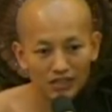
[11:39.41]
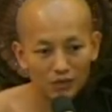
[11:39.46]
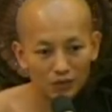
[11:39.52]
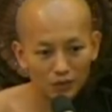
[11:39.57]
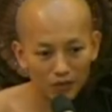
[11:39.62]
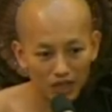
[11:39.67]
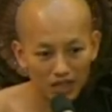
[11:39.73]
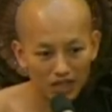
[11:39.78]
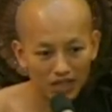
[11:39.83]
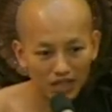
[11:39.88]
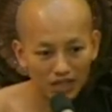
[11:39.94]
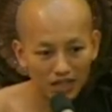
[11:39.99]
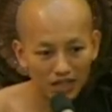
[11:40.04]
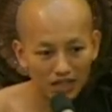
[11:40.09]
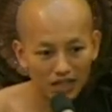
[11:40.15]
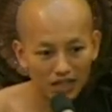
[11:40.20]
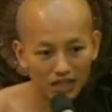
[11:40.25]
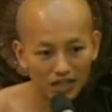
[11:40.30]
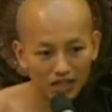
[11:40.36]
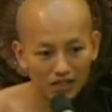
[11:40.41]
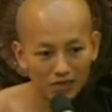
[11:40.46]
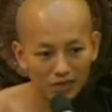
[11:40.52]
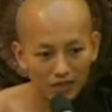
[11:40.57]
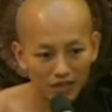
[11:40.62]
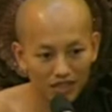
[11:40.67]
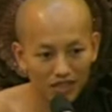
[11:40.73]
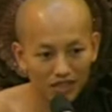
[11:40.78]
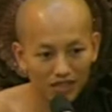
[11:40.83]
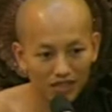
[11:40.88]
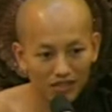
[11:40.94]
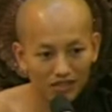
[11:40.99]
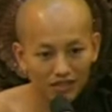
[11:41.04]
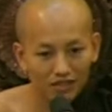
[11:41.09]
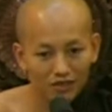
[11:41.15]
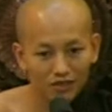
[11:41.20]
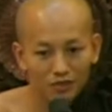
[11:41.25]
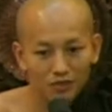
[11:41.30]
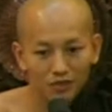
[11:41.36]
words, no?
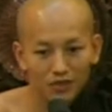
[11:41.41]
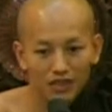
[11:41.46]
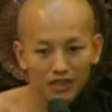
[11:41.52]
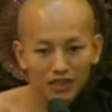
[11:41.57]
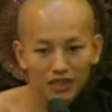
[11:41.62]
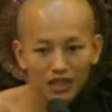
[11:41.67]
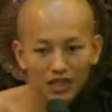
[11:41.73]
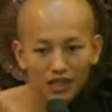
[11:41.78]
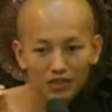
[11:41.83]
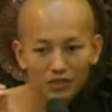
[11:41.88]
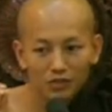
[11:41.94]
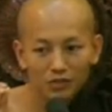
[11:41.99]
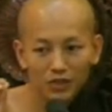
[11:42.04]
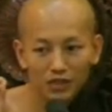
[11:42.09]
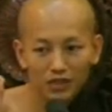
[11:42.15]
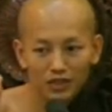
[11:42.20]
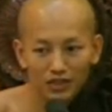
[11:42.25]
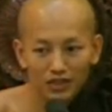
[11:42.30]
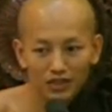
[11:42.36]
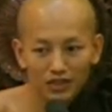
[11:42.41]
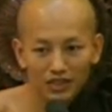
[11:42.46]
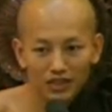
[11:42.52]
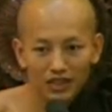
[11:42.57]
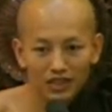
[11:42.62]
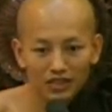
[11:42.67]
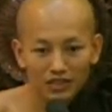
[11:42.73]
You may talk